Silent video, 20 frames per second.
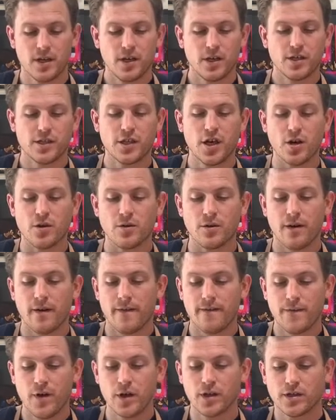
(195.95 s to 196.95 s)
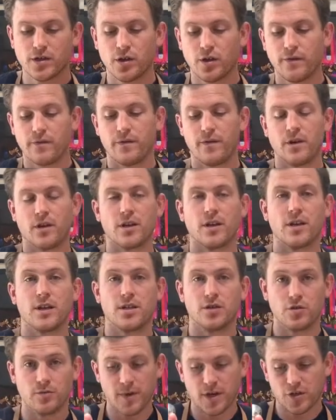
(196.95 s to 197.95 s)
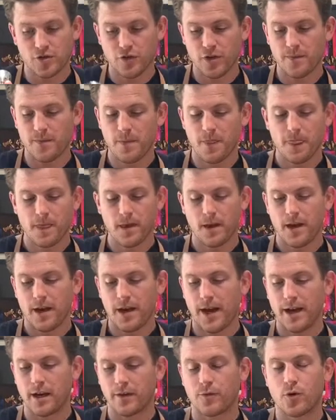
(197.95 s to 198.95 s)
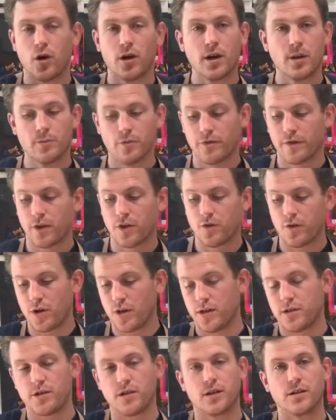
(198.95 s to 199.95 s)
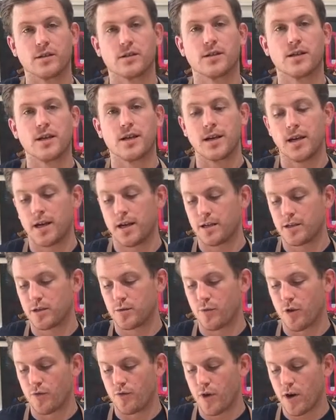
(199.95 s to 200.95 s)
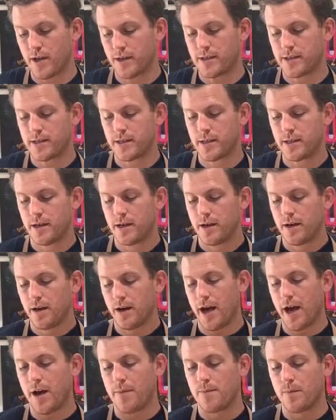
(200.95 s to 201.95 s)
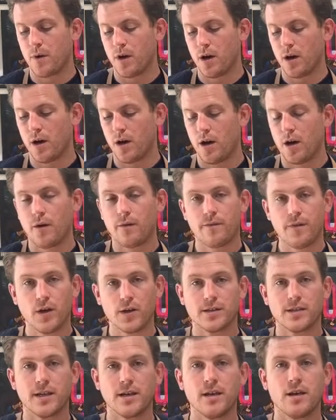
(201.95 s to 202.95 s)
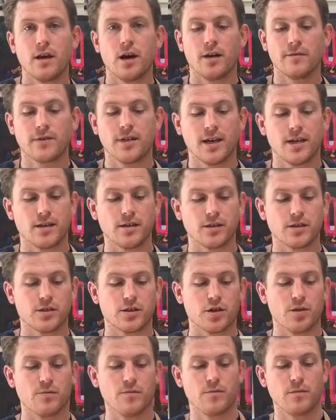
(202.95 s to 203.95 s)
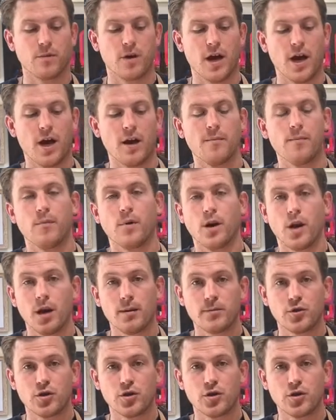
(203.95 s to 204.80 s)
So first off, you're going to need your measurer, and I've got a number of ingredients you can see here to my right. Firstly, I've taken some lime